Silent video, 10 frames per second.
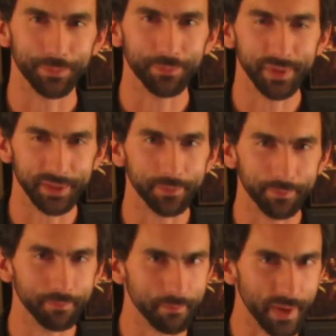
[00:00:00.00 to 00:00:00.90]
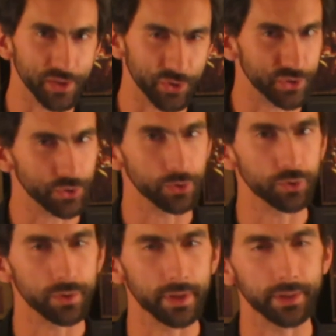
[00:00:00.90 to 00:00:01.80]
It's a major
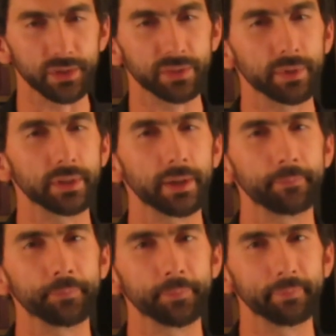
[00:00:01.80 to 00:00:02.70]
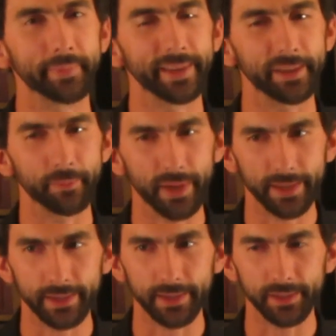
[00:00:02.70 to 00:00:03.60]
surgery that needs to be done, and
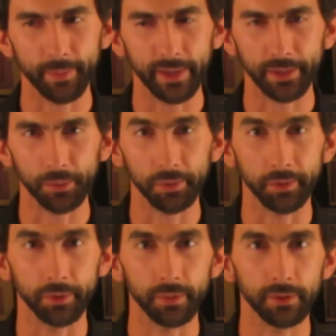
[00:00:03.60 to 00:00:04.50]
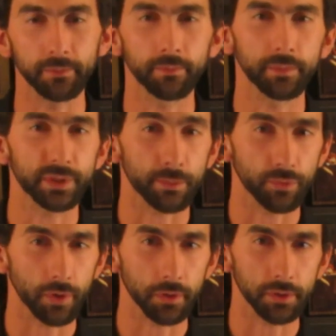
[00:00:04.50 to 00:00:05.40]
Band-Aids might help a little bit
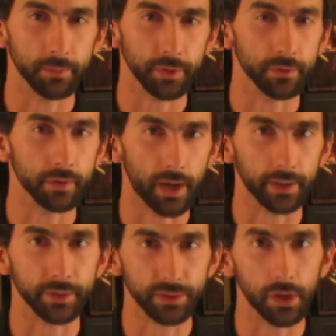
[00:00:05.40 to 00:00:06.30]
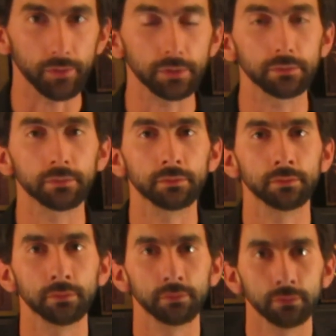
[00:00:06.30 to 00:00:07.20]
temporarily, but they're not going to solve it.
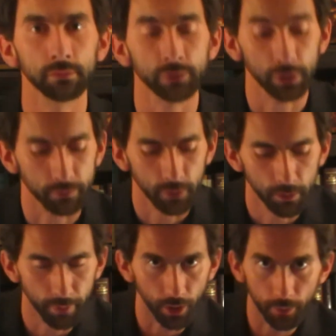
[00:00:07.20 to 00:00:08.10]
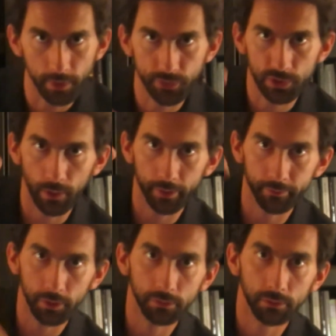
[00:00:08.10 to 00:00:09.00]
So, by all means, go out and
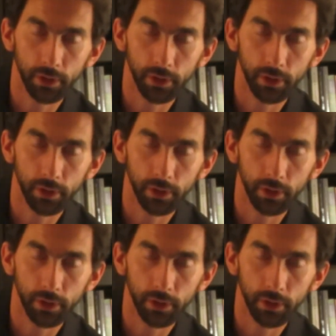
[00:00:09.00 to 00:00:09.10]
vote.